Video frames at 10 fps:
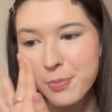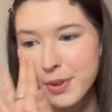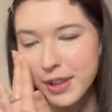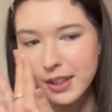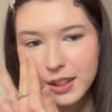
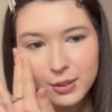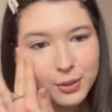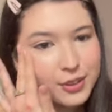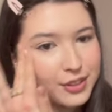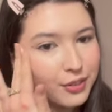pink. It
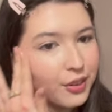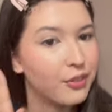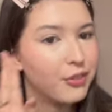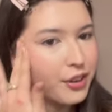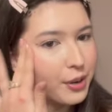was
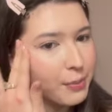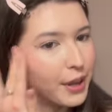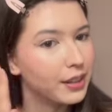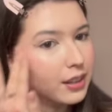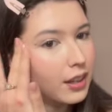very
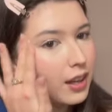bad.